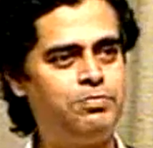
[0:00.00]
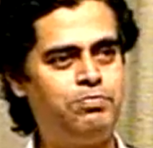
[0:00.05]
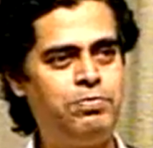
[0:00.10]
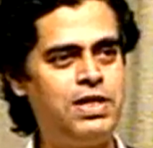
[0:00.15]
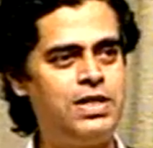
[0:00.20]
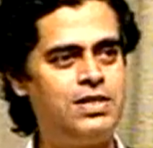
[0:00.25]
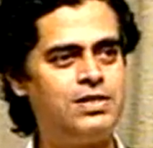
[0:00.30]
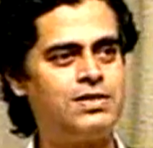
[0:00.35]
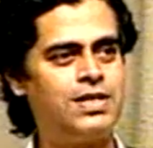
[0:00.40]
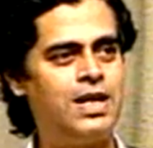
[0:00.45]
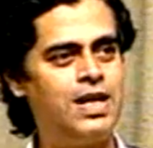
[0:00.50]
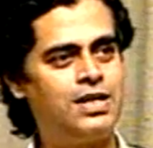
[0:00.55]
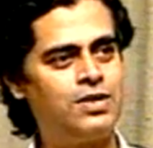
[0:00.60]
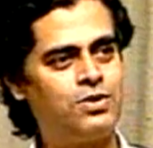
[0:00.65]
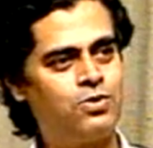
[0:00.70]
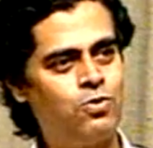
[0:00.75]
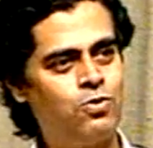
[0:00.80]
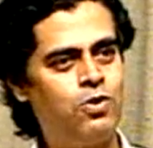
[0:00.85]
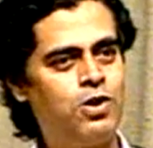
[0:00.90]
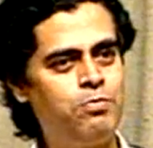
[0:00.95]
pins and
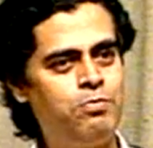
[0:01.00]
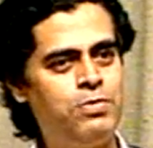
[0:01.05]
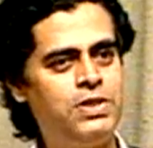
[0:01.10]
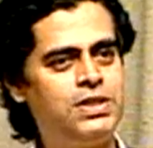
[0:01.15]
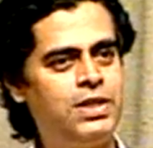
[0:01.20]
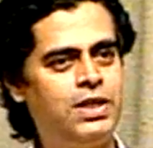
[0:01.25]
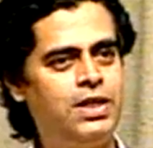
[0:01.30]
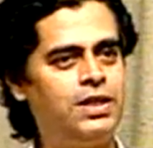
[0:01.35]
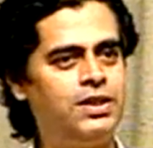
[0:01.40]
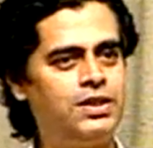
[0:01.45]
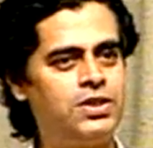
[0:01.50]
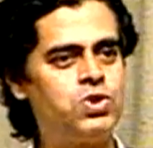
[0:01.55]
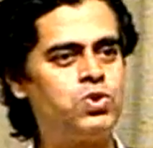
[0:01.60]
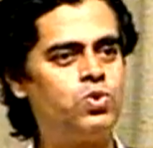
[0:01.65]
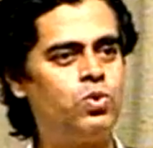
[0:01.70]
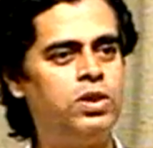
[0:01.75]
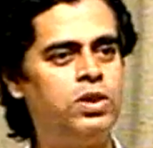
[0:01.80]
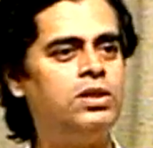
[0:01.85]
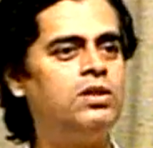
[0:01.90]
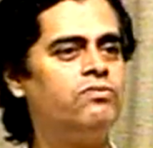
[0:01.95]
go on measuring the
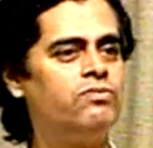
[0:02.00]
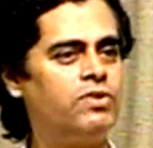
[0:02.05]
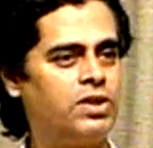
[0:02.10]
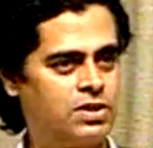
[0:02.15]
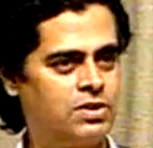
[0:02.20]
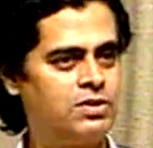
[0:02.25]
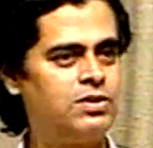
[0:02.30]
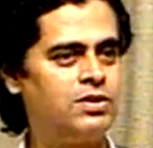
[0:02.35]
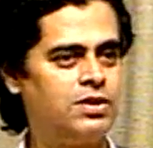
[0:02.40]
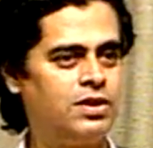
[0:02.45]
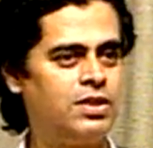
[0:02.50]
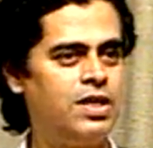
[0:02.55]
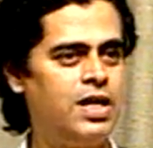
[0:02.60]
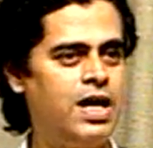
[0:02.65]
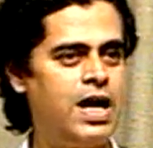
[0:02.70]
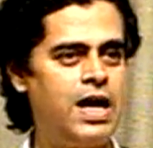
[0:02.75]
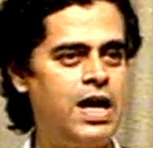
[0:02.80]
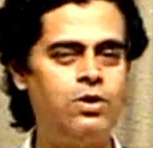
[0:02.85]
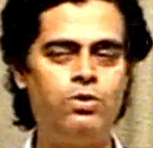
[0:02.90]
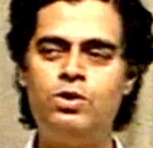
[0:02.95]
storage effect.
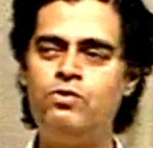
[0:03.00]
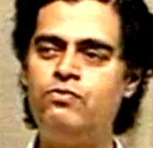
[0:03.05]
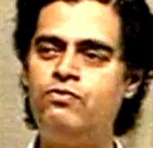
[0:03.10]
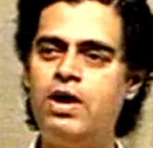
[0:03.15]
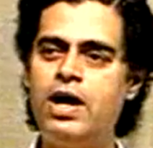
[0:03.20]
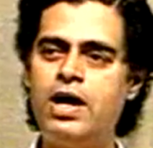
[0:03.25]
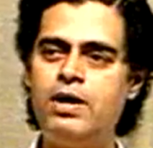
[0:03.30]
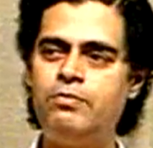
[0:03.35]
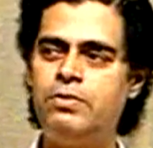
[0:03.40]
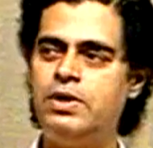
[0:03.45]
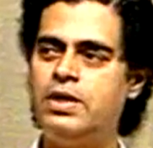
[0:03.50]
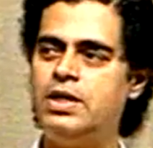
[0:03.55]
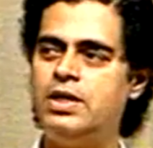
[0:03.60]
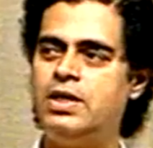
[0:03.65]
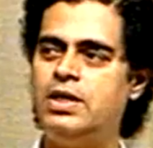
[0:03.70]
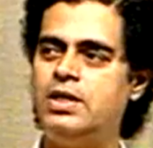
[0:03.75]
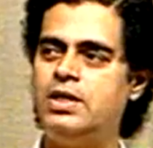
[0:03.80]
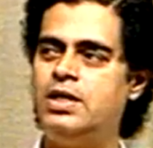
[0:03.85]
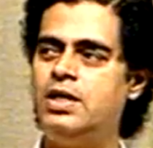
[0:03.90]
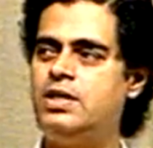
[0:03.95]
And you will find
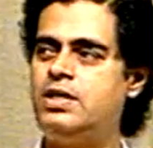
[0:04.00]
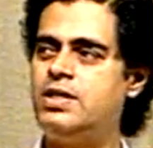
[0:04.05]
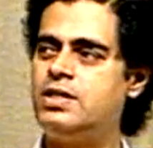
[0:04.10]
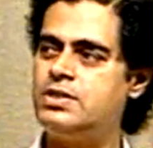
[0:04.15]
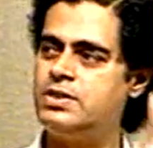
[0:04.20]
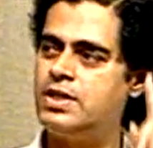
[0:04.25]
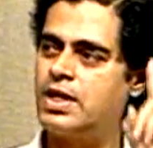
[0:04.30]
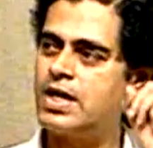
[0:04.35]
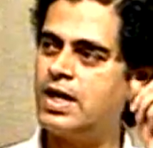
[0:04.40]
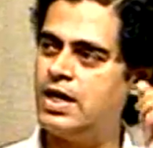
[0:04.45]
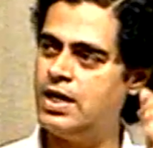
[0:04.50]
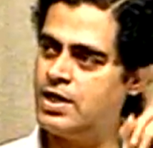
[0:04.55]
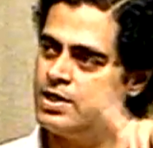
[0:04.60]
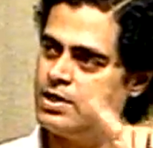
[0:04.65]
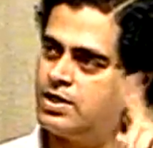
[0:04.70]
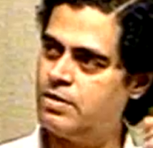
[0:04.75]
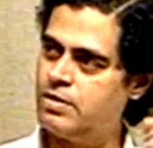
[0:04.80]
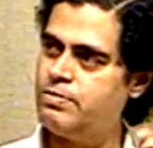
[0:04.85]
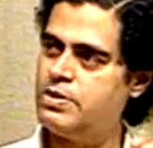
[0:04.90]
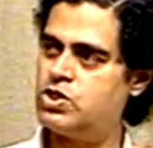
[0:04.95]
it is the
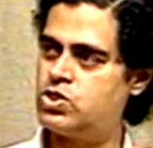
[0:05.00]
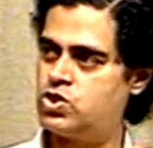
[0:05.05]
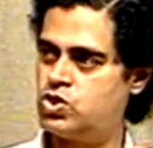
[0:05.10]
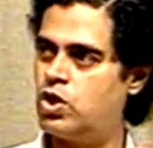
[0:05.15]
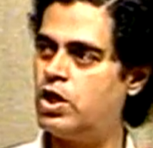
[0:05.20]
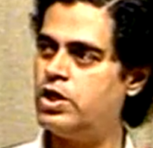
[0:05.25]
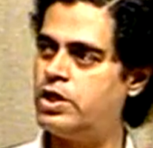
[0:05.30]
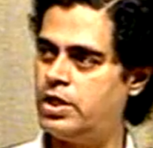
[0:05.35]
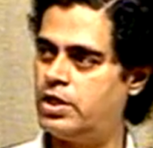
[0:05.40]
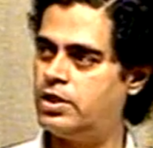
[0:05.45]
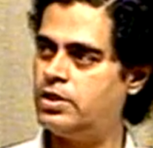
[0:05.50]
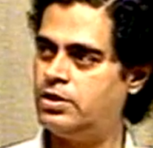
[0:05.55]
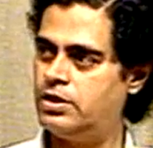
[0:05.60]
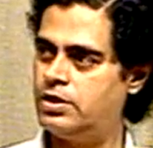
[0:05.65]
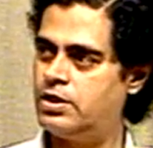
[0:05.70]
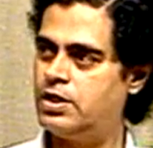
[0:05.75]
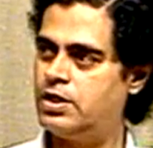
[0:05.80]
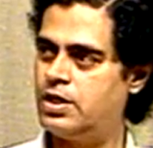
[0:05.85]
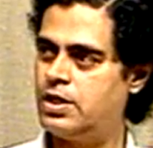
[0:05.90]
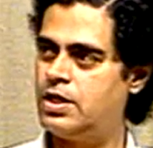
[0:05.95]
collector based sorting.
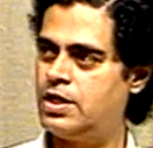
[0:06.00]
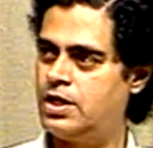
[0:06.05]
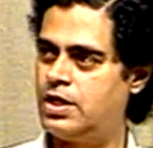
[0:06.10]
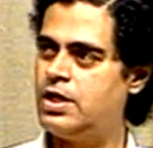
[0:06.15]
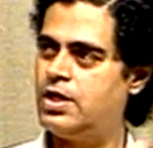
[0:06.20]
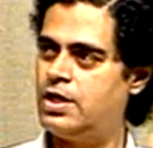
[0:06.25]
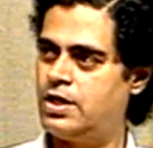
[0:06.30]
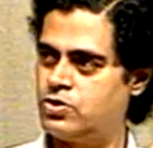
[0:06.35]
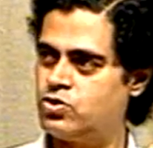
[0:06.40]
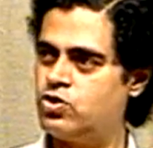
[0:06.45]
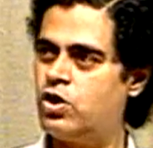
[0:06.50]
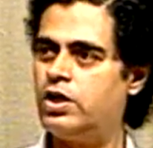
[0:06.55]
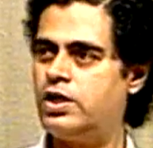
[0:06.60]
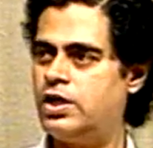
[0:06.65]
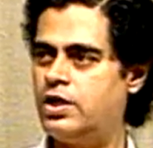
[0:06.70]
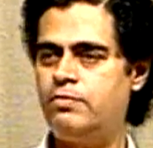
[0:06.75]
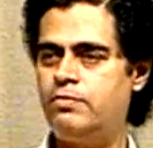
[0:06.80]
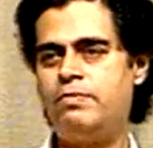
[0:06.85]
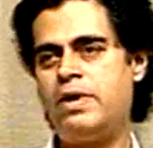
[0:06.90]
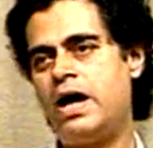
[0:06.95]

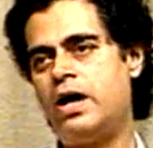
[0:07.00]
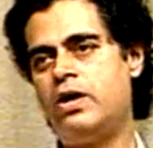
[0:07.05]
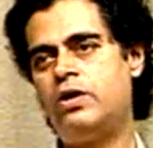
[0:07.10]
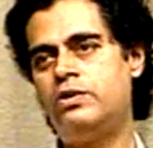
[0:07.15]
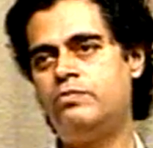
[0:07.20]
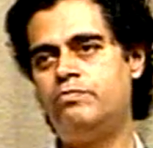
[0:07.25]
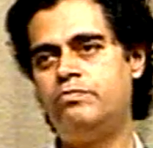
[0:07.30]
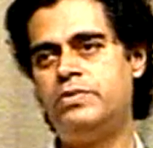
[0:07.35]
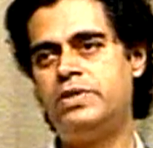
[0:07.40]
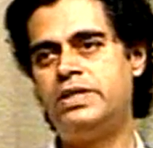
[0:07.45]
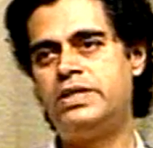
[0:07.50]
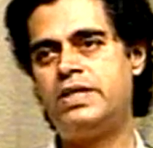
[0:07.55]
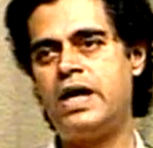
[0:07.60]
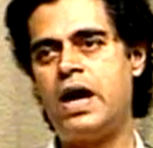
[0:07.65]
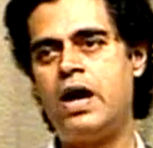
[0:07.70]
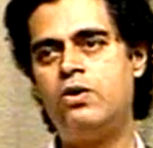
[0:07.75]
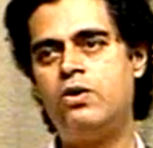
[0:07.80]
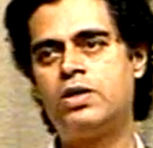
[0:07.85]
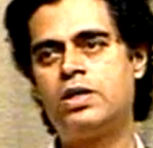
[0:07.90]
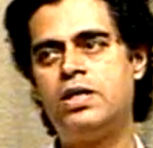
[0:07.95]
Shorted
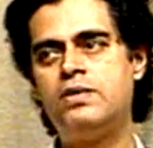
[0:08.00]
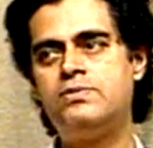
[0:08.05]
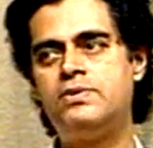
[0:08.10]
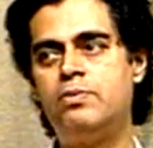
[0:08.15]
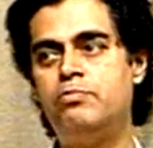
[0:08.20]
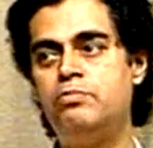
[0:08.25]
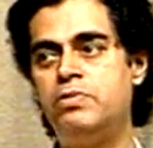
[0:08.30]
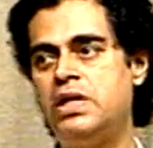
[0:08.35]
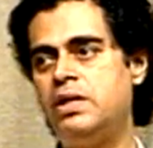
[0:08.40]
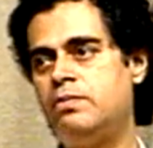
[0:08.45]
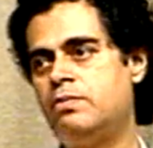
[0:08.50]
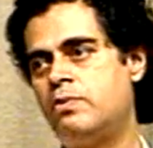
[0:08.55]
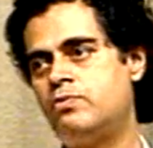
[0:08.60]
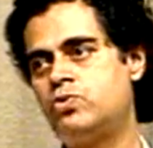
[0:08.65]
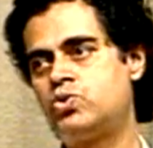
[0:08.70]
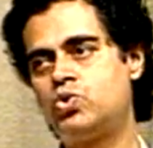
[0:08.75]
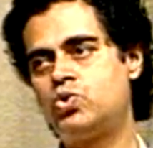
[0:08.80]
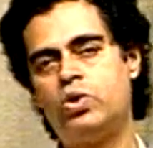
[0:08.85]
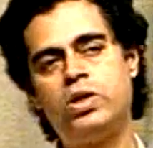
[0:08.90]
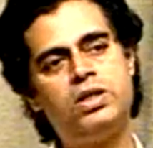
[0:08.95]
diode gives a minimum
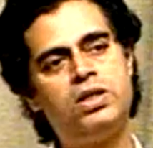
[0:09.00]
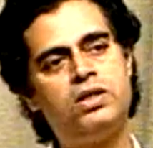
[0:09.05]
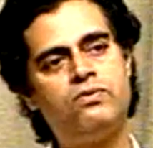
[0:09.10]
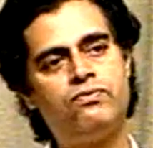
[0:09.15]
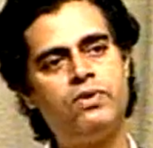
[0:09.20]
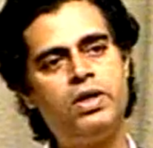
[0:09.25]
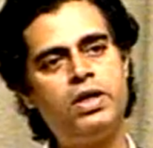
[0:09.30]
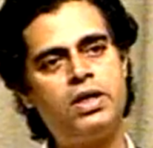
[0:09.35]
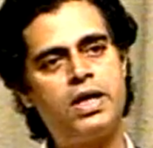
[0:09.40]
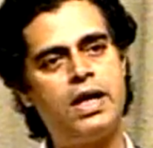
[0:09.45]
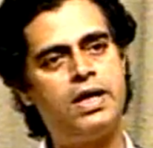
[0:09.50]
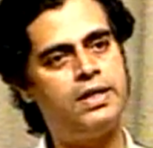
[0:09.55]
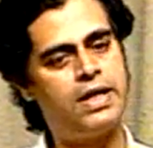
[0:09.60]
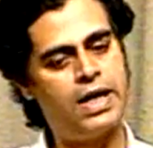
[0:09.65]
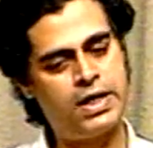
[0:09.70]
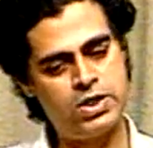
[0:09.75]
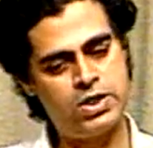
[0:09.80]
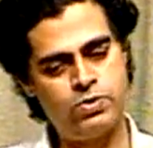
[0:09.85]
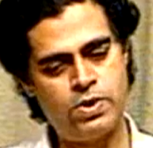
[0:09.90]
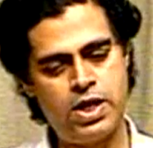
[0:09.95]
storage effect, and that
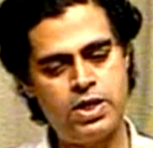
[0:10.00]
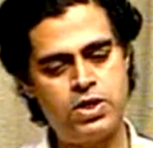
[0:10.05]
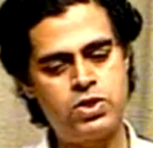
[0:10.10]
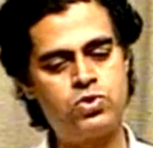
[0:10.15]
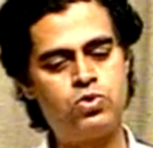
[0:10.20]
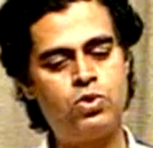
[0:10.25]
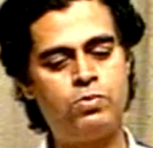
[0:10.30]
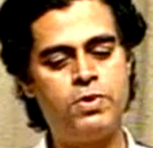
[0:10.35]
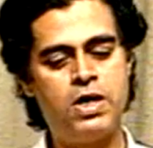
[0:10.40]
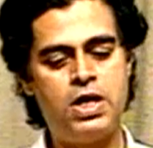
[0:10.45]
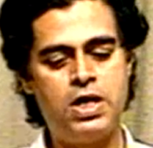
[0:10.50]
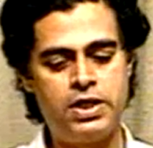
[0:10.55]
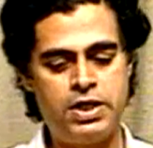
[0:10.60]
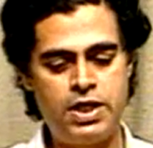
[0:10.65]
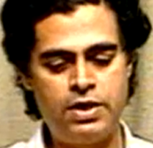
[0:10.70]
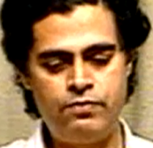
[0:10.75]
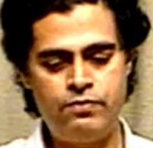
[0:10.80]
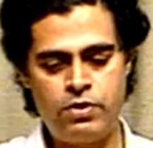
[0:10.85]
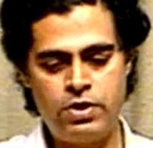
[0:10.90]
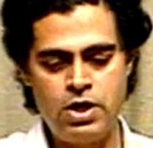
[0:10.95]
is why it is so.
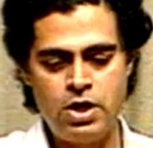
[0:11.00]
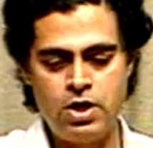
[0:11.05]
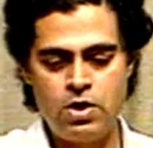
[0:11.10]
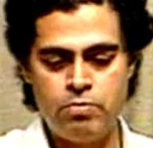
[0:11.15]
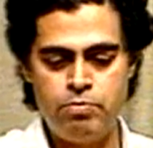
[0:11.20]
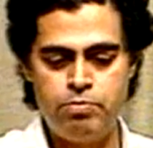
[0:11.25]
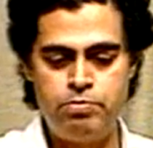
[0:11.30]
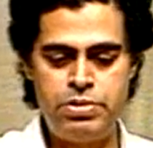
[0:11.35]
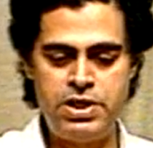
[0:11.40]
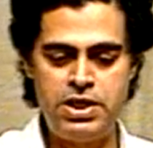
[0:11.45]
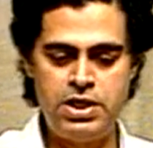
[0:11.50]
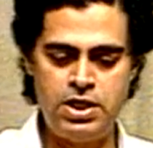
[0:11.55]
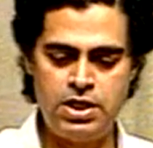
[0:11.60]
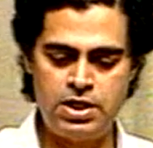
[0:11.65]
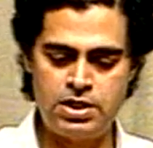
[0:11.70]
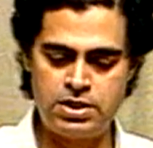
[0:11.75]
Therefore, be it